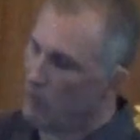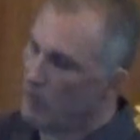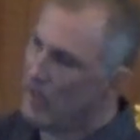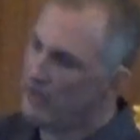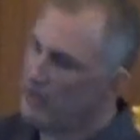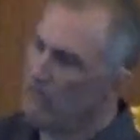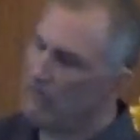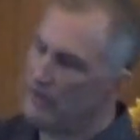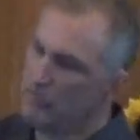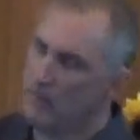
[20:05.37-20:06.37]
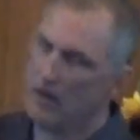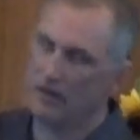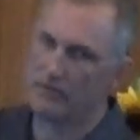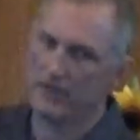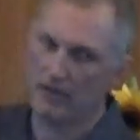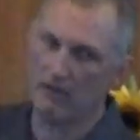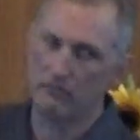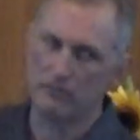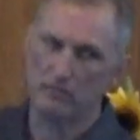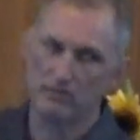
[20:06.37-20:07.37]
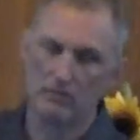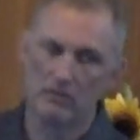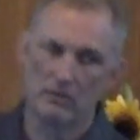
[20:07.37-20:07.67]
that we're not doing this by ourselves.